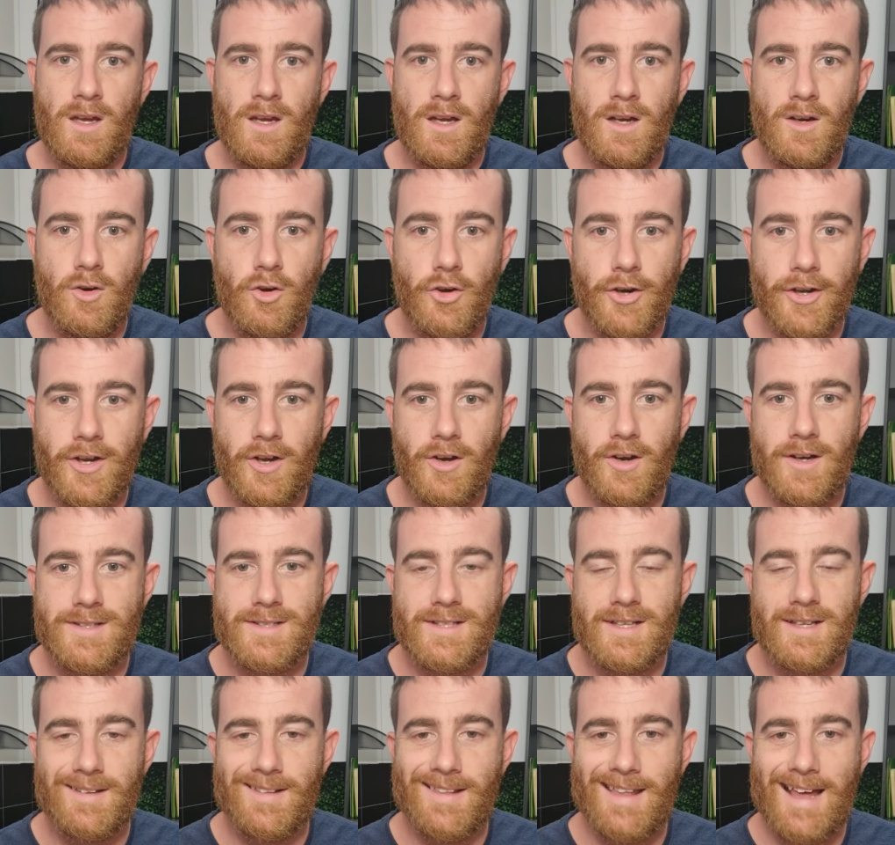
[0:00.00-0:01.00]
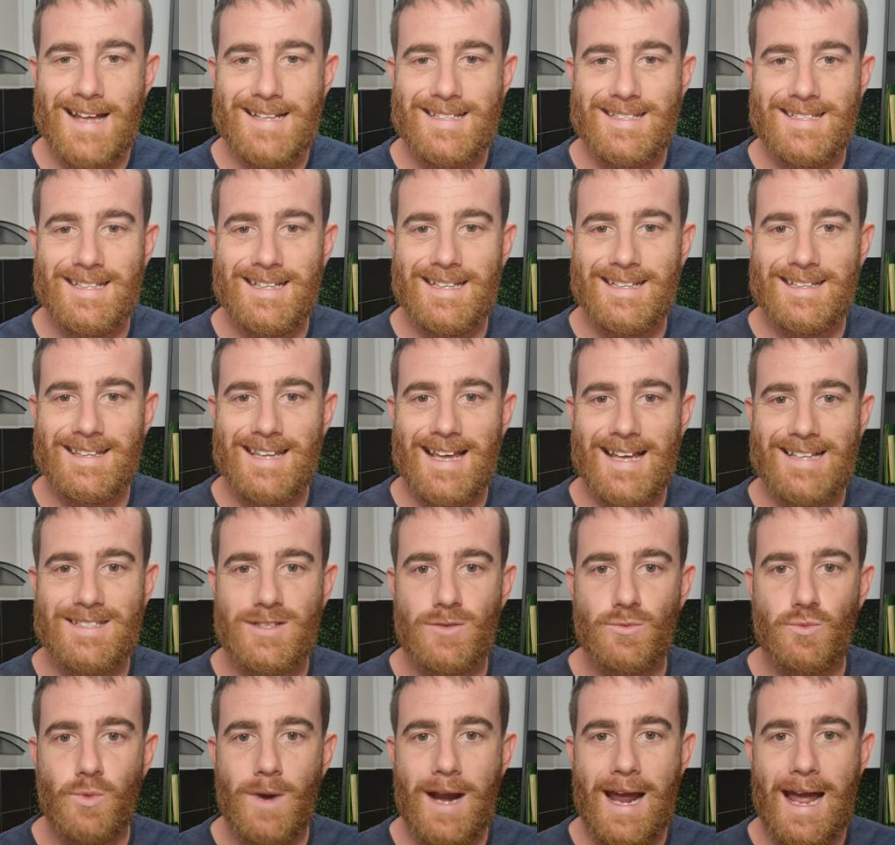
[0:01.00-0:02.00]
Righto guys, that's it, that's a
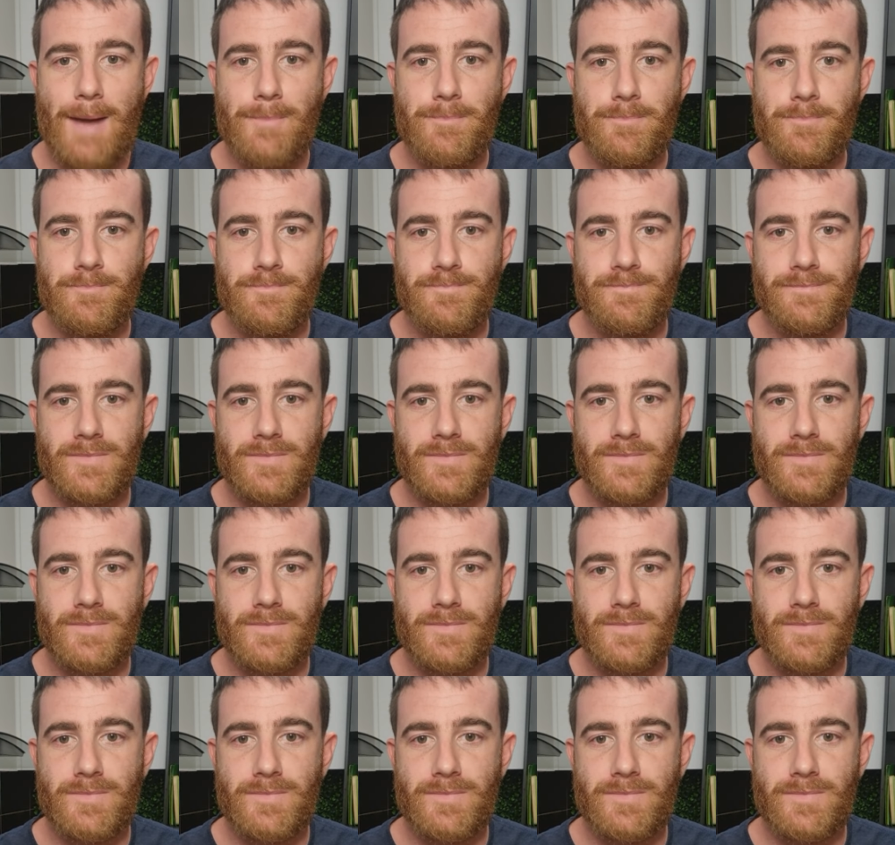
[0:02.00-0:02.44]
wrap.